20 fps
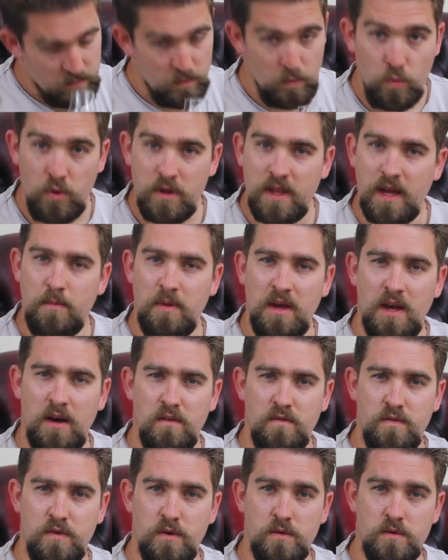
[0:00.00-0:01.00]
would that be
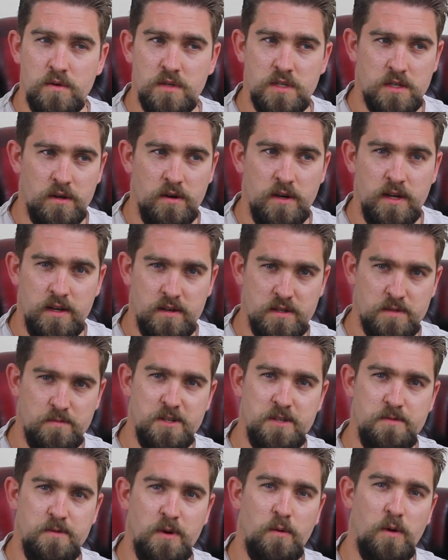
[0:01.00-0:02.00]
helpful? Sorry, that was
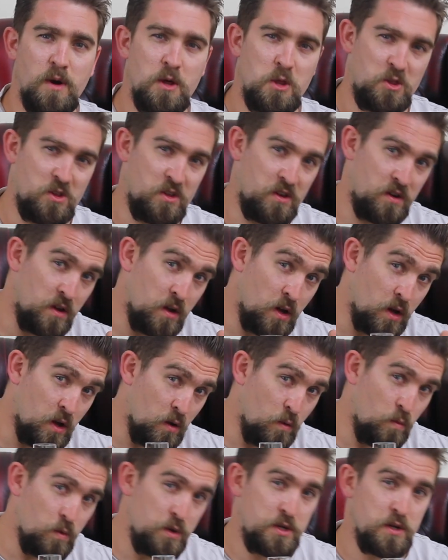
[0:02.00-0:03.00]
supposed to be a question.
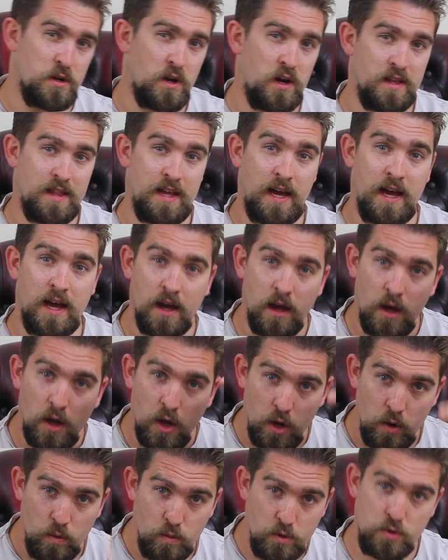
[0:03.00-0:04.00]
Would you like that?
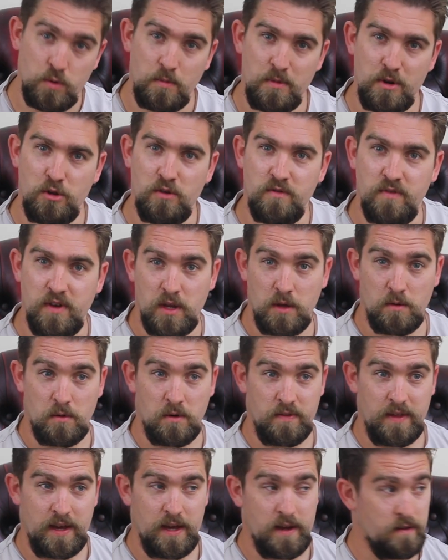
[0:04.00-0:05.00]
Would you want me to do a video
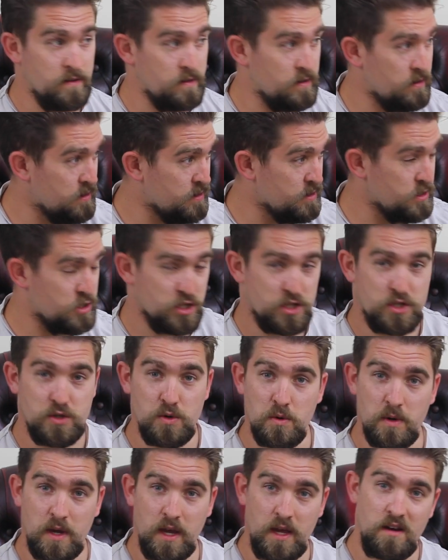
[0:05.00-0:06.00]
on that? Just
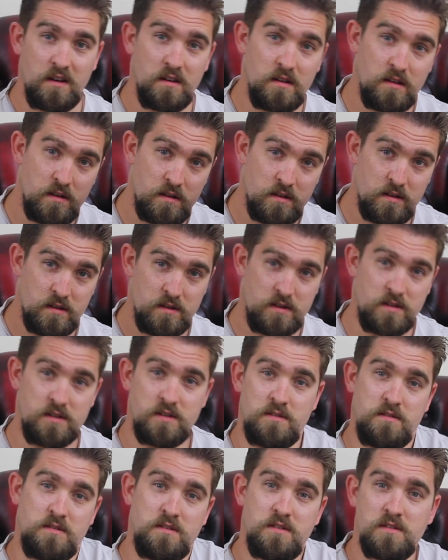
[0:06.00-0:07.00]
talking
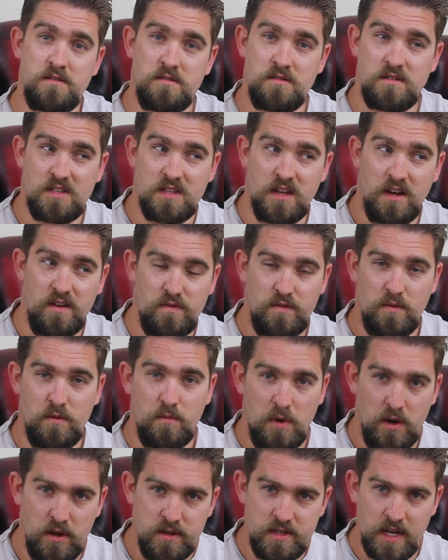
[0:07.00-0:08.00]
stuff,
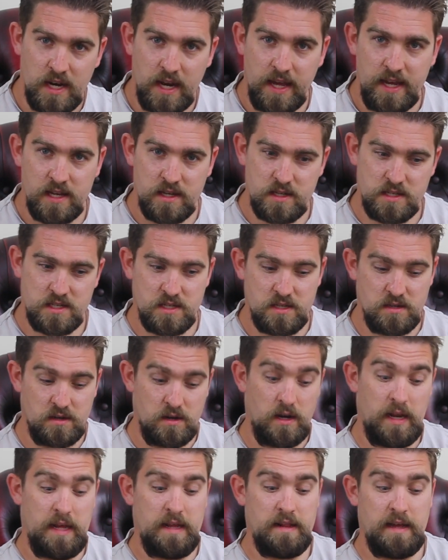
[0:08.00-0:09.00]
loads of links,
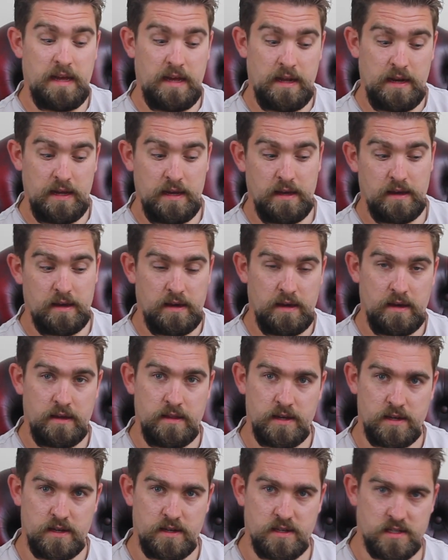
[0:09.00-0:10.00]
link there, link here,
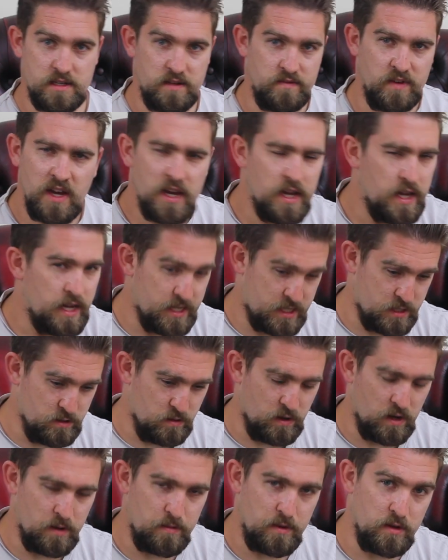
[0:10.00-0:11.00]
that kind of stuff. It's not
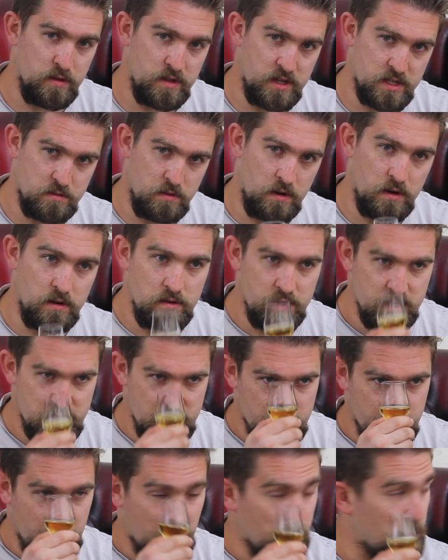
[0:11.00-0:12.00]
going to be on this one. This
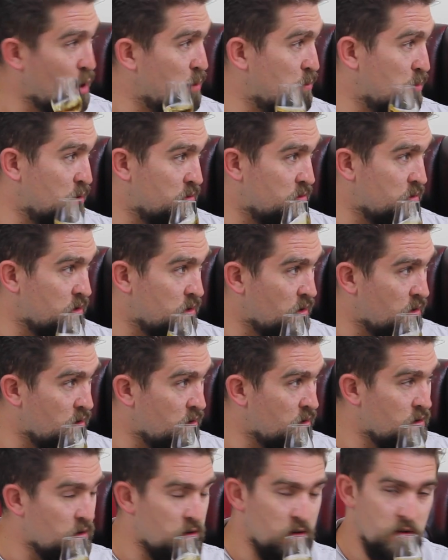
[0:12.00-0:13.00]
is about Bowmore
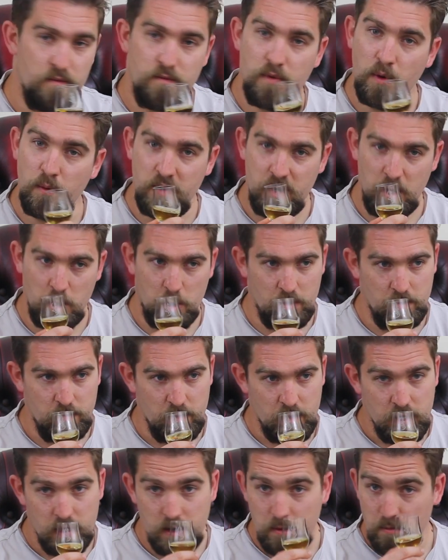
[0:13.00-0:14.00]
Vault Edition.
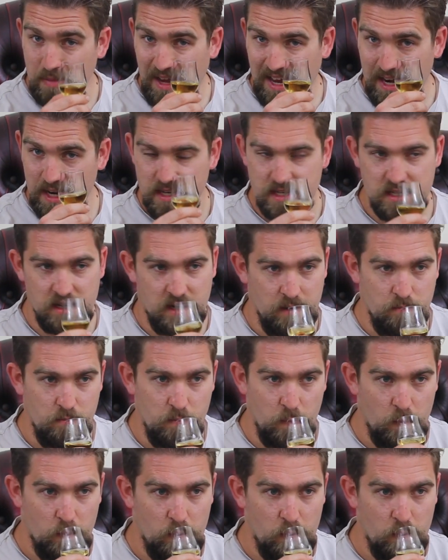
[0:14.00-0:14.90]
Palate time.